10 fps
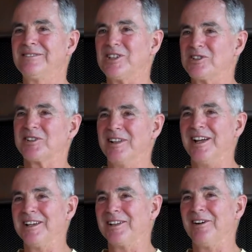just
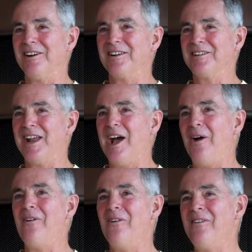like there aren't
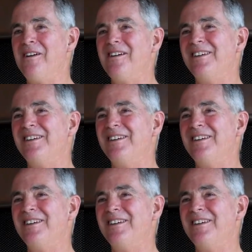now.